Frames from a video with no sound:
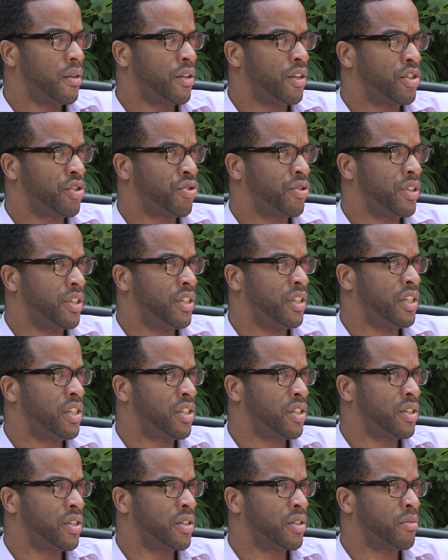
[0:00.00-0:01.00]
the
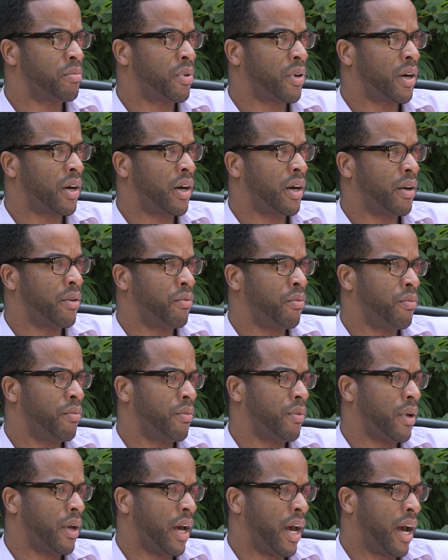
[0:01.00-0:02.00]
traditions upon
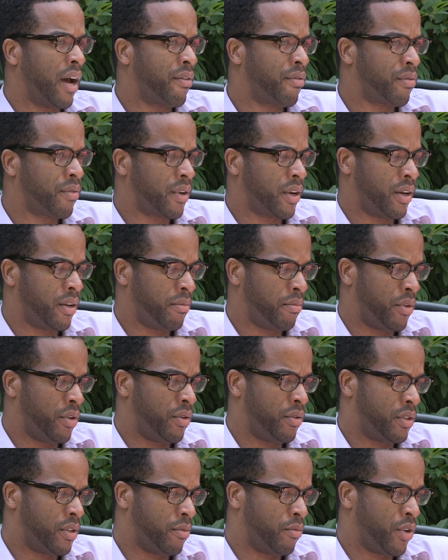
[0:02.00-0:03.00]
African
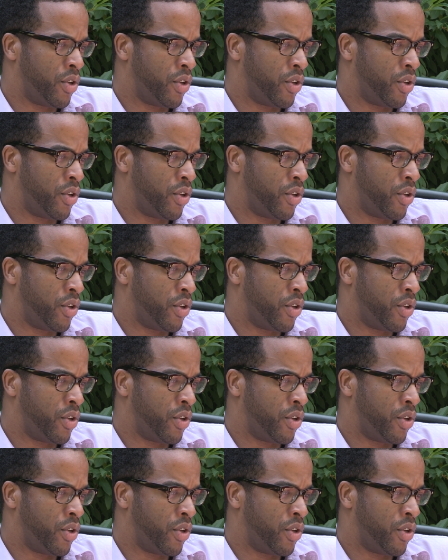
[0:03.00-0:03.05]
music,